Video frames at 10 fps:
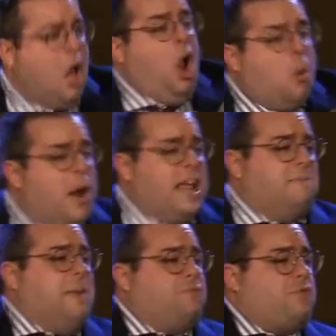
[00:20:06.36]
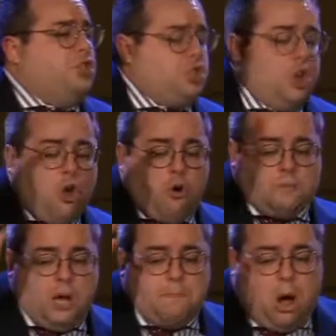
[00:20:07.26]
when he met the two
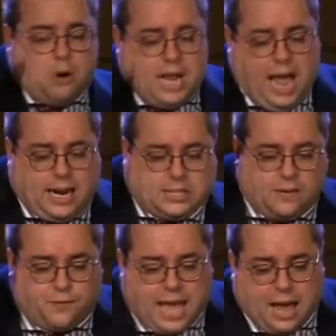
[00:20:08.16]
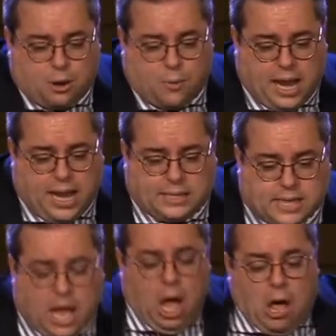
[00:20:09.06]
demoniacs of Gadarenes, uh,
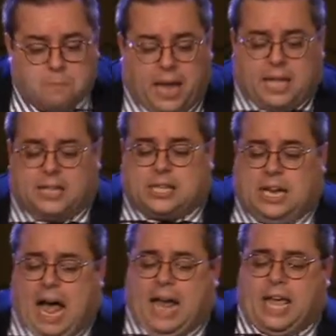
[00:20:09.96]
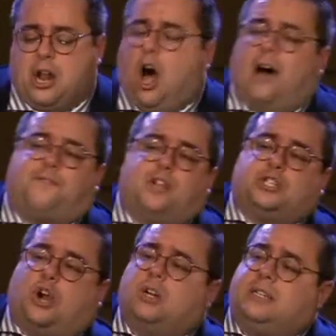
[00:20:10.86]
because, like an
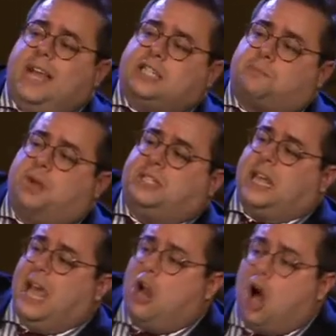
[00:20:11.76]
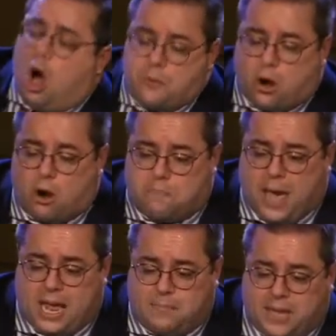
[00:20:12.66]
officer desperate to get home to her
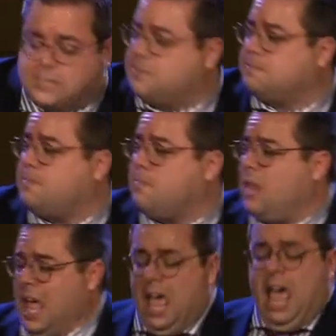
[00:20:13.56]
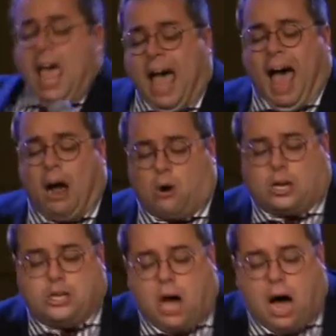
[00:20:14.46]
babies, our
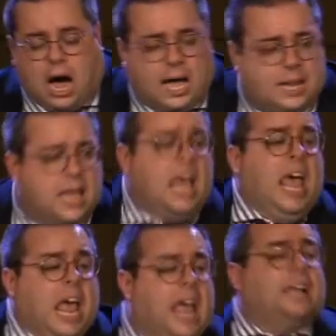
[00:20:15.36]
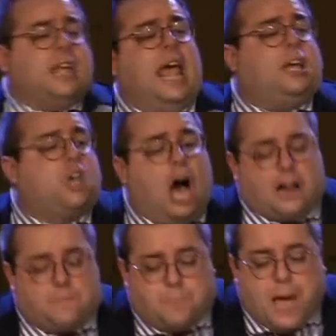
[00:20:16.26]
God is a God
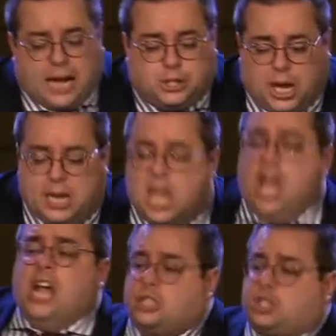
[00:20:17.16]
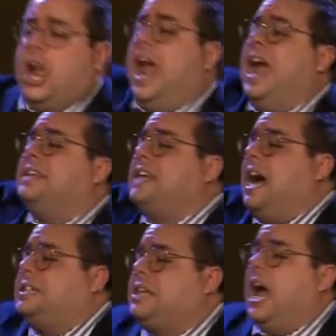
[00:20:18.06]
of passion.
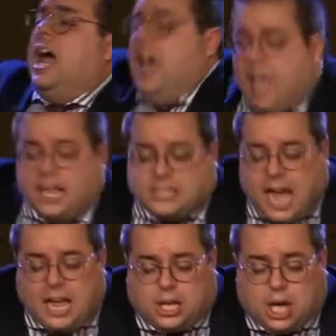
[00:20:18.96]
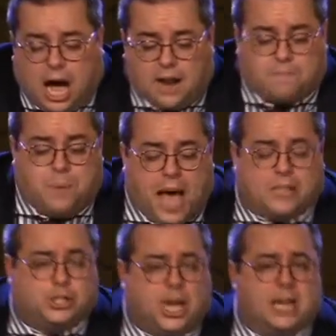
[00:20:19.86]
Jesus is a God of
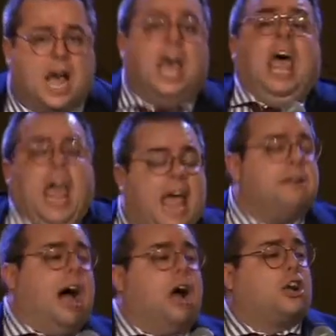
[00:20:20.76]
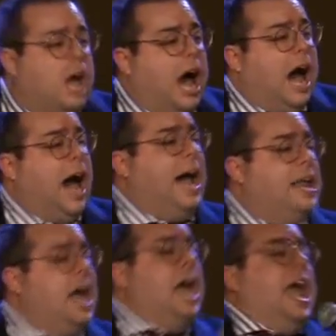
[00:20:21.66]
passion, and our
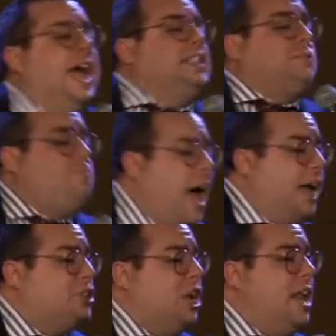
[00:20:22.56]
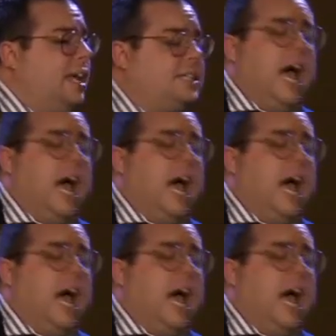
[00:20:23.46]
God is passionate